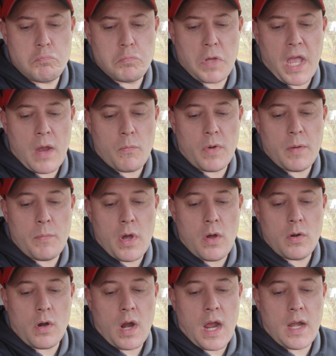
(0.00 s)
can't read my
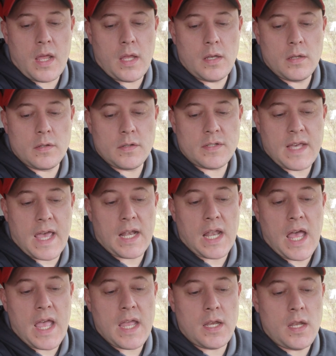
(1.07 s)
own writing,
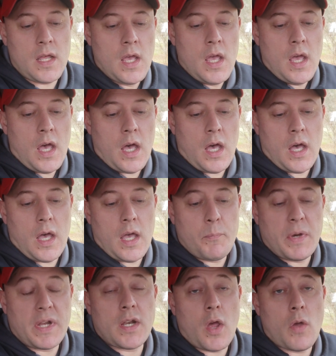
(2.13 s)
satellite,
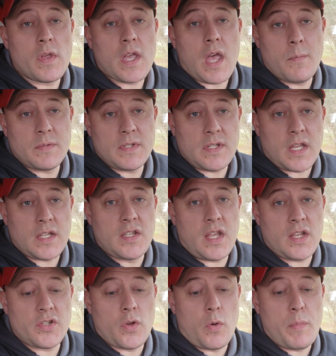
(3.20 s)
but it only comes as a
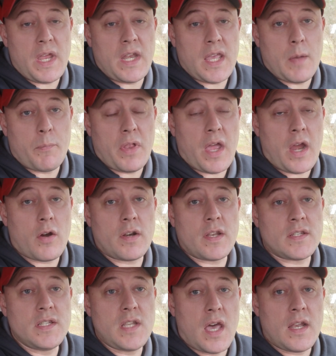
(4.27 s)
digital media player. It
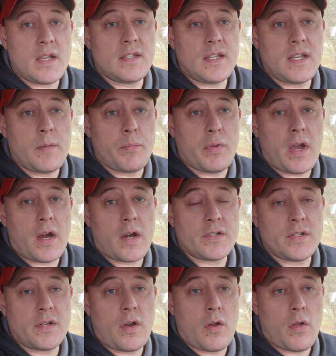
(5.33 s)
is not a CD player,
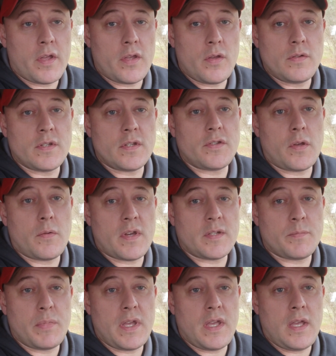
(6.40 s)
so it only uses
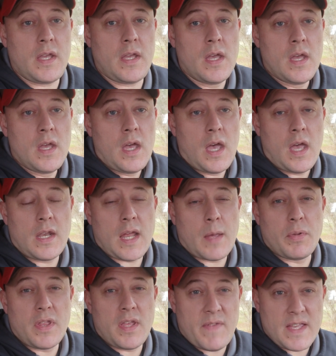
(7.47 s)
USB and
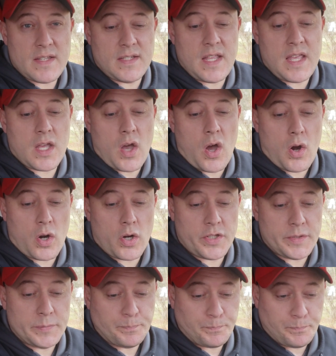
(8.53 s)
I believe SD cards.